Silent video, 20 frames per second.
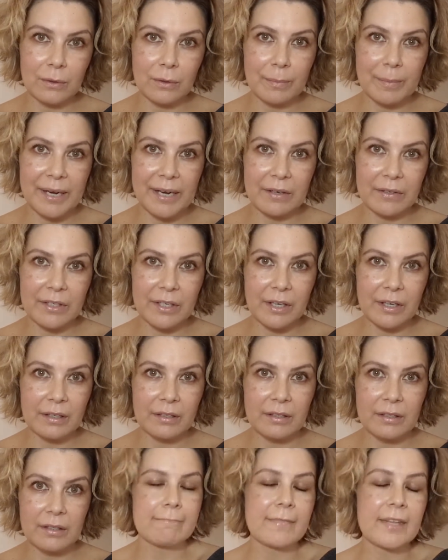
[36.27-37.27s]
about
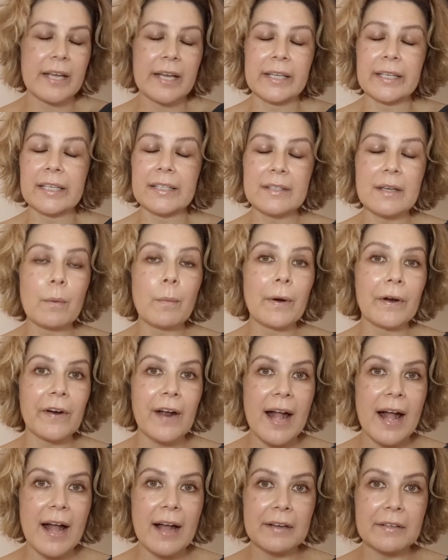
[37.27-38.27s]
it unless I wear a
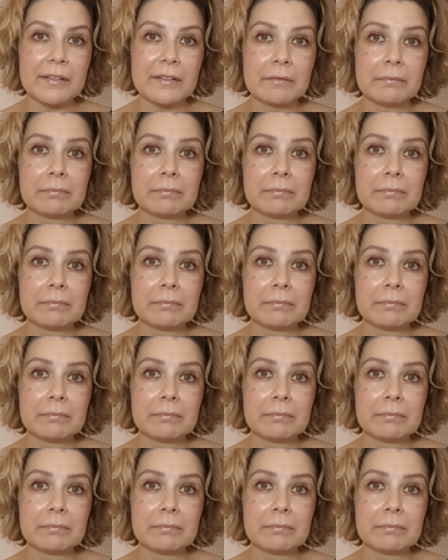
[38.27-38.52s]
hat.